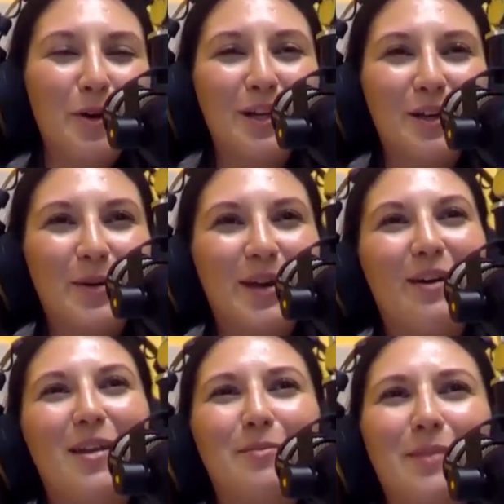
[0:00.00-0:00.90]
party going
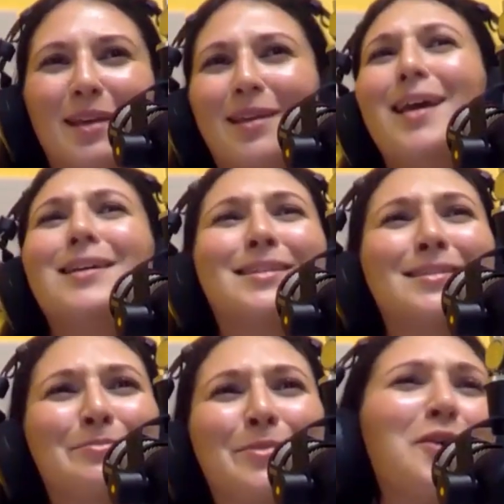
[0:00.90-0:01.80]
on. I'm like,
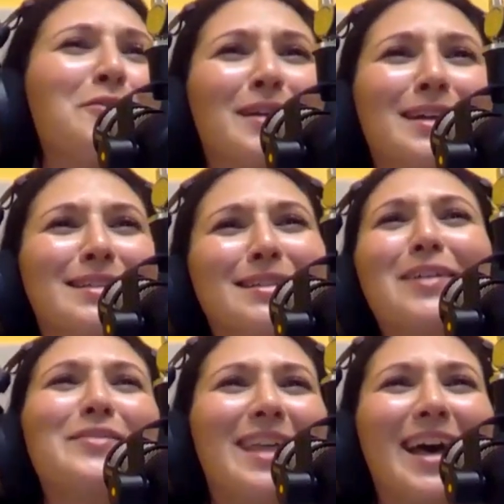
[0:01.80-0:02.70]
yes, perfect,
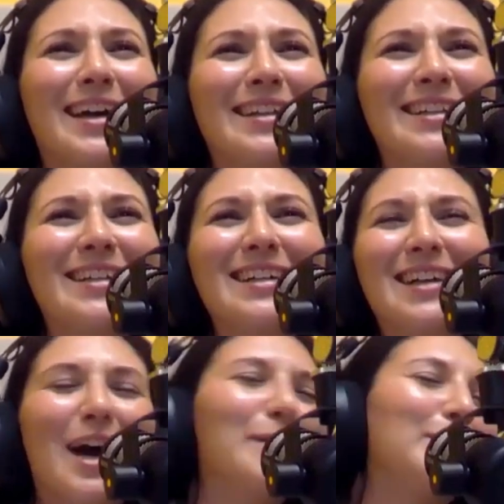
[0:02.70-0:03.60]
love that.
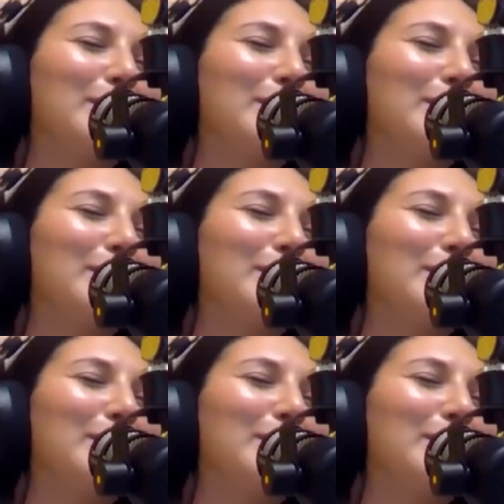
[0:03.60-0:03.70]
I'm